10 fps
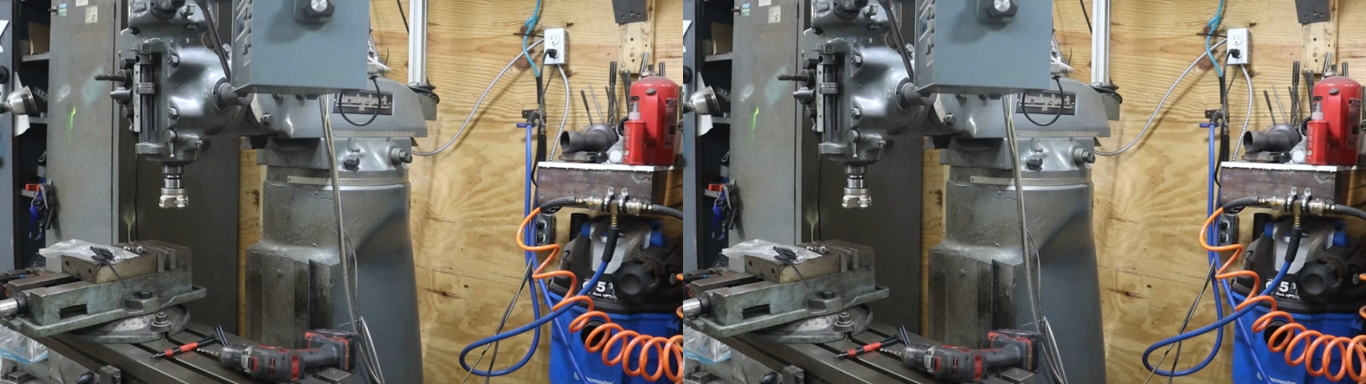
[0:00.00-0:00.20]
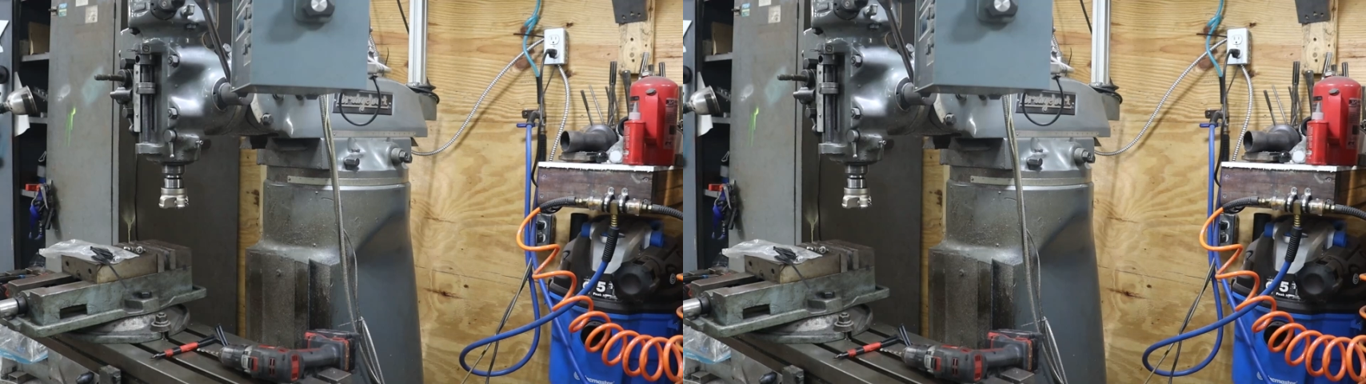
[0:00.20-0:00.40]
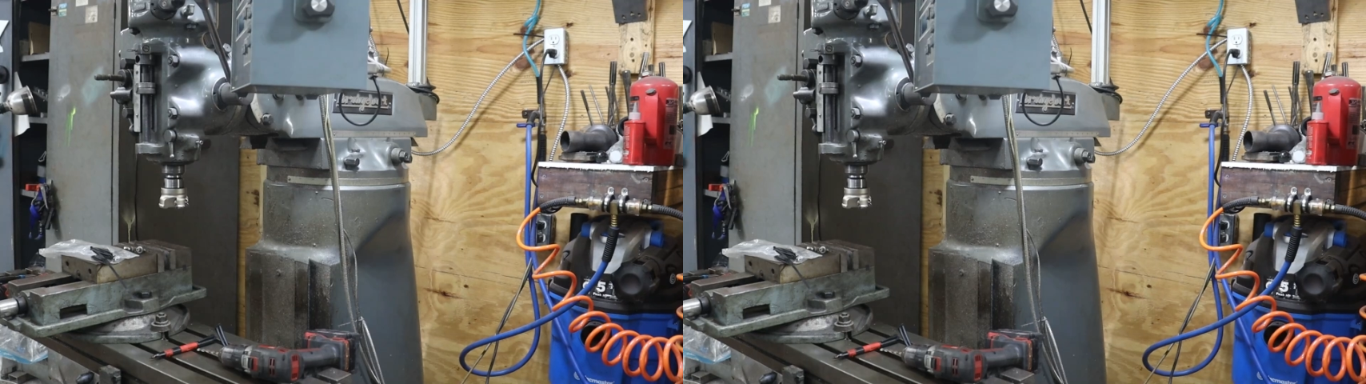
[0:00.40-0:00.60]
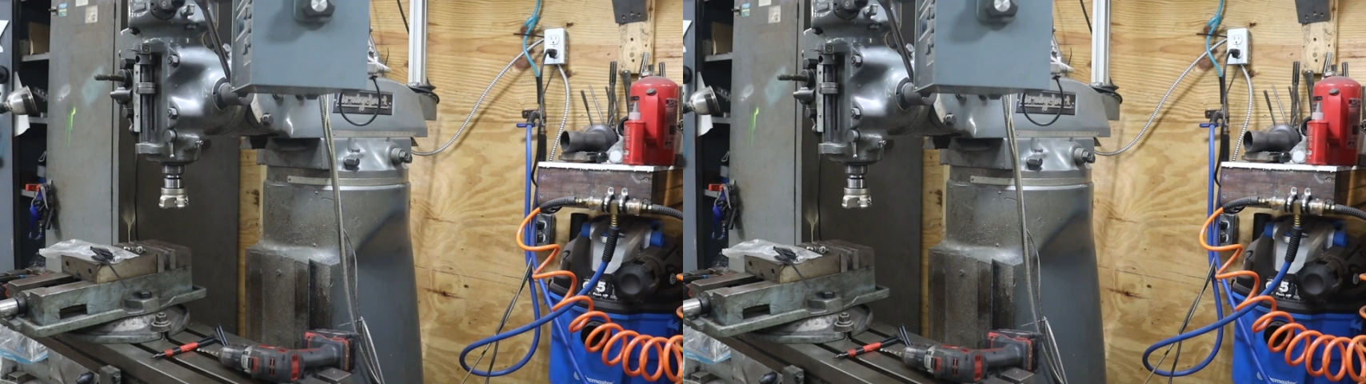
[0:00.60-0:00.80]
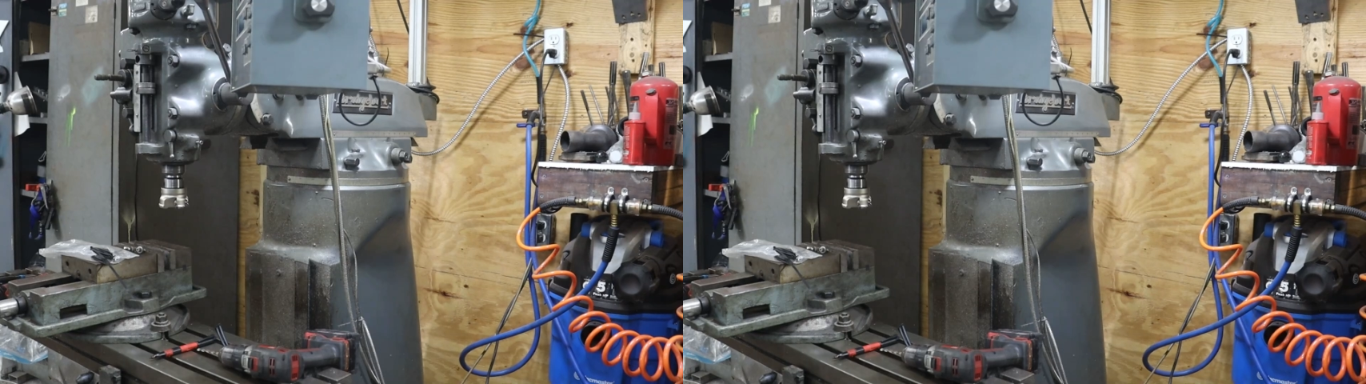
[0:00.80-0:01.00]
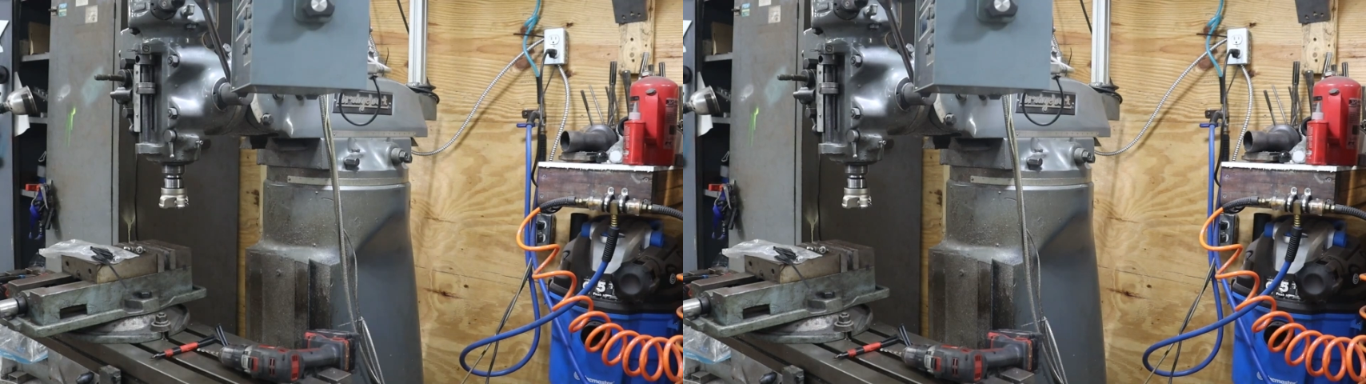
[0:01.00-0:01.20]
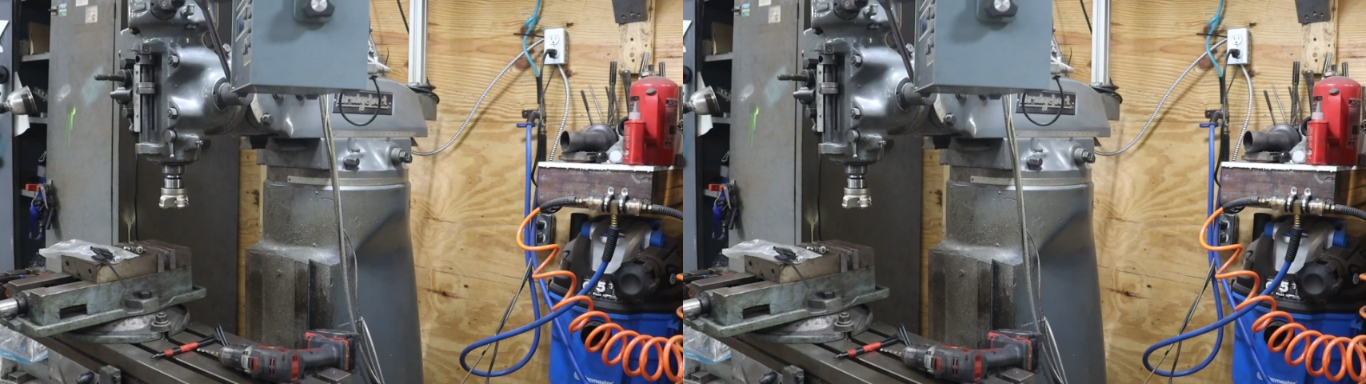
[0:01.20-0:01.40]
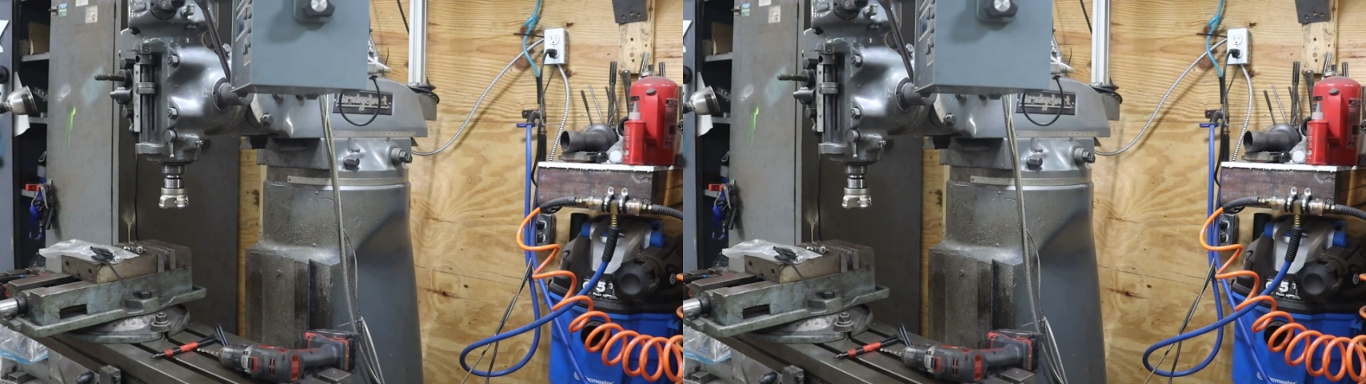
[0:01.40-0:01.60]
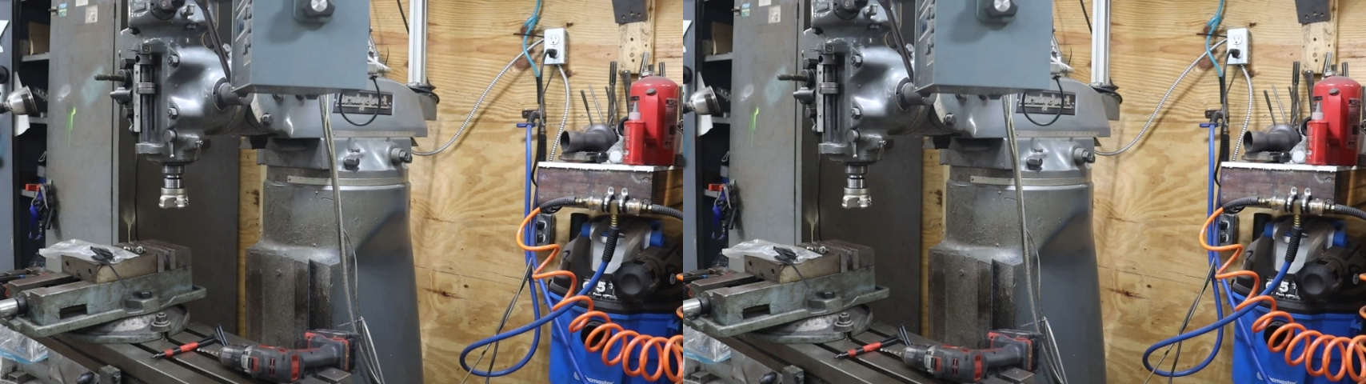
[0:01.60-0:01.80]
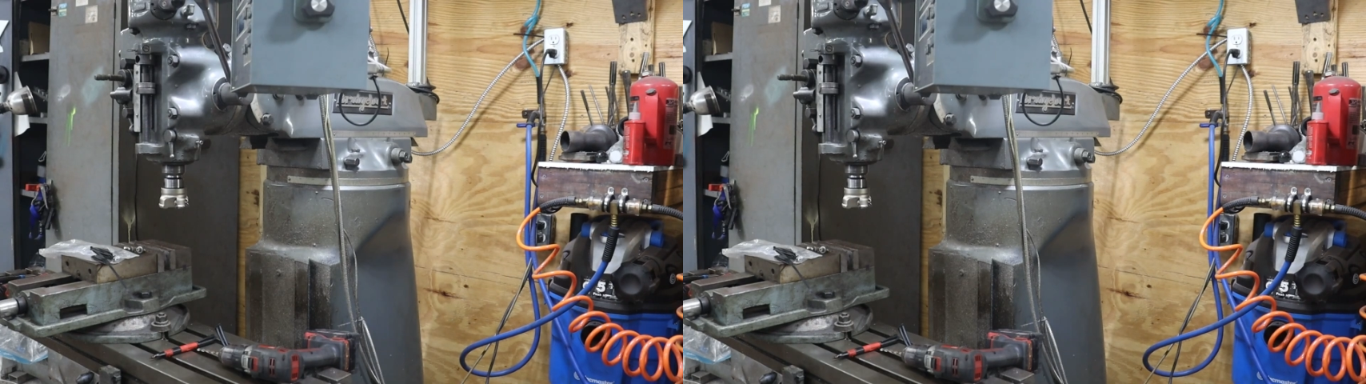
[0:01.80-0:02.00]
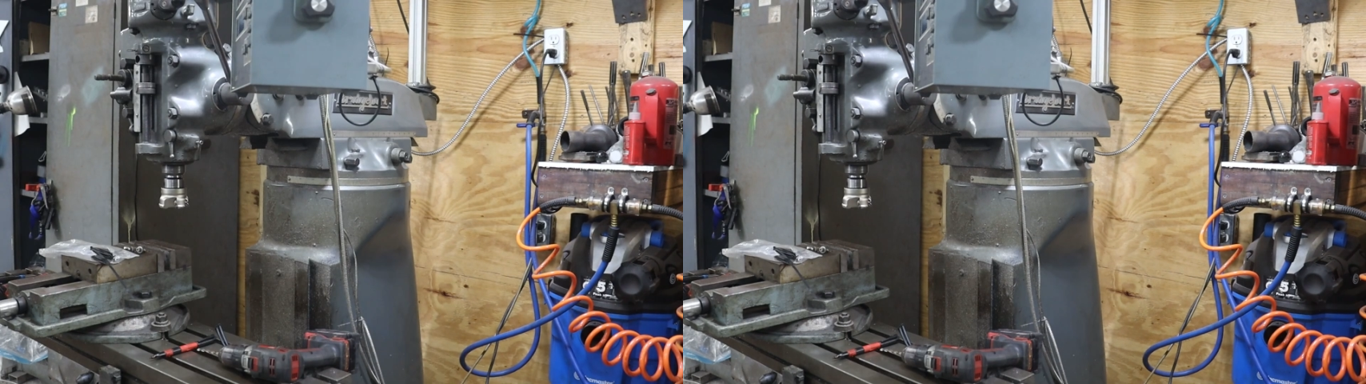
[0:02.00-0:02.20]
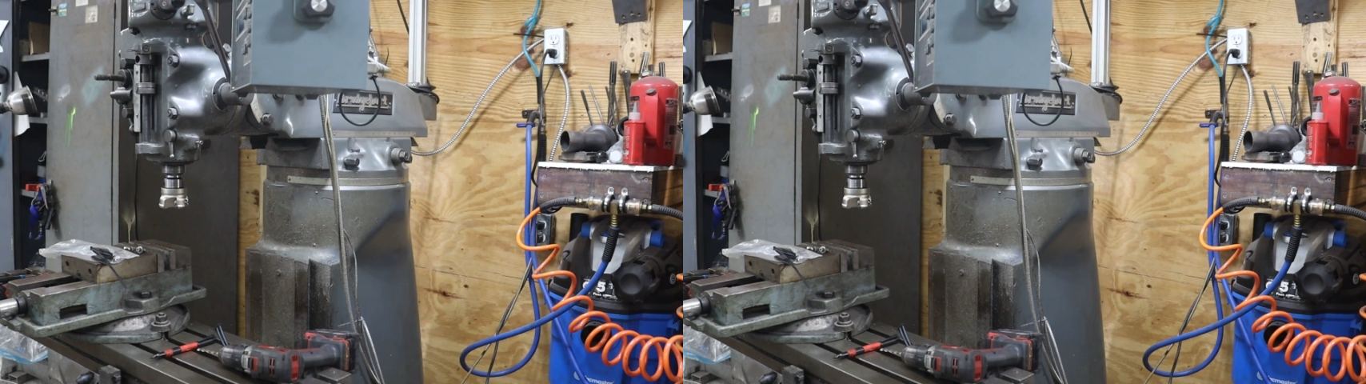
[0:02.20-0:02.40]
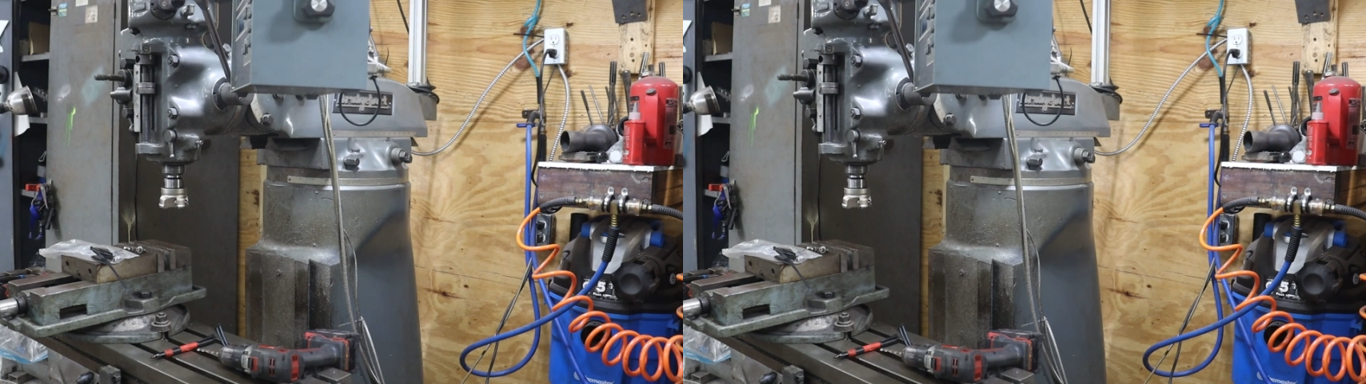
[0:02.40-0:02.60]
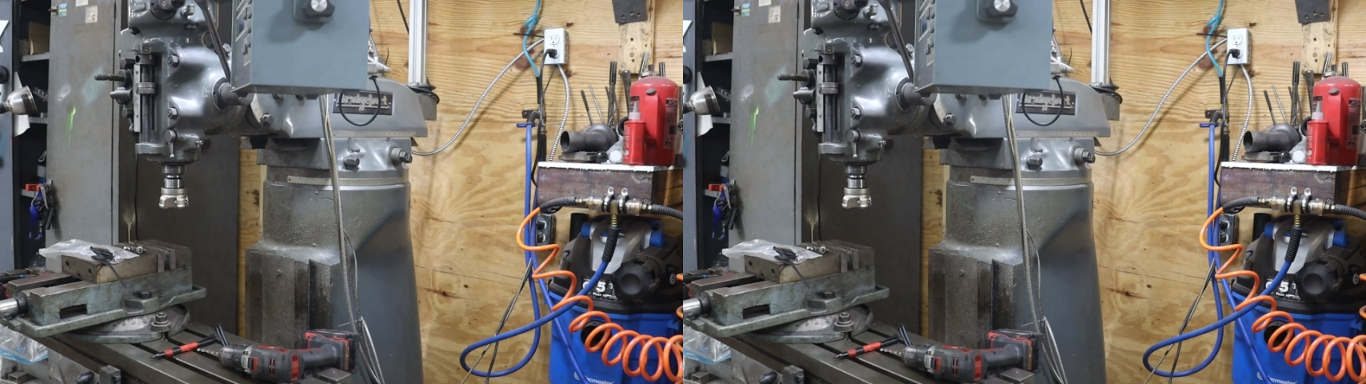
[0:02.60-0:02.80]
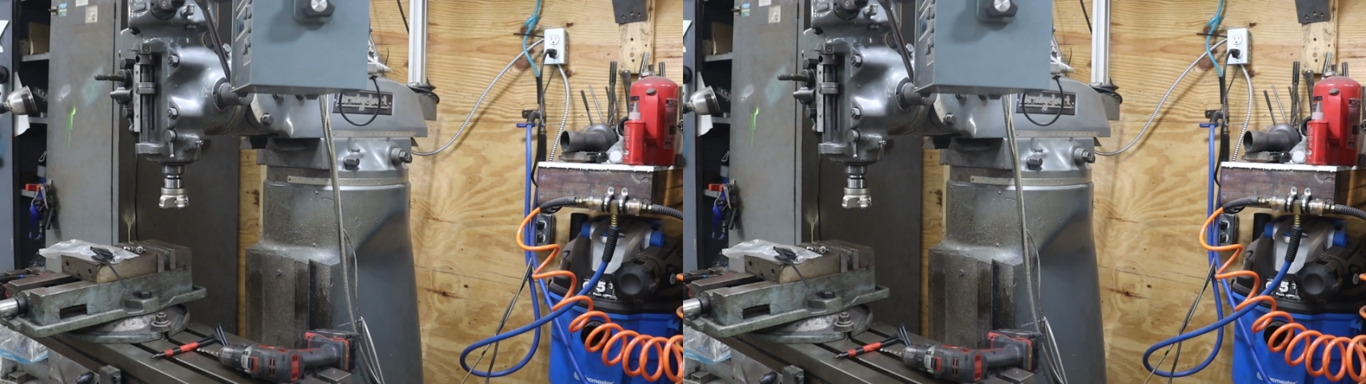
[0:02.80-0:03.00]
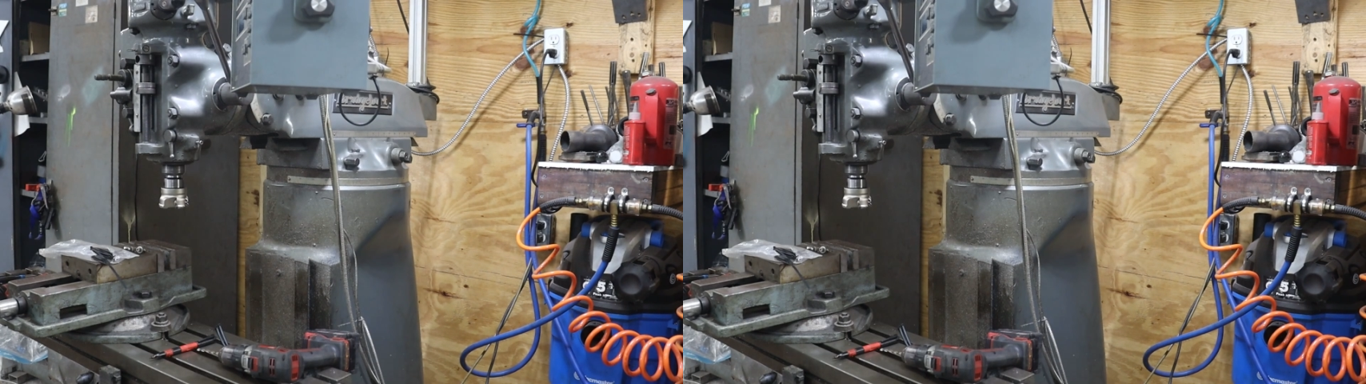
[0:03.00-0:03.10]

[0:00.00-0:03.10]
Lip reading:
[unreadable: no face in view]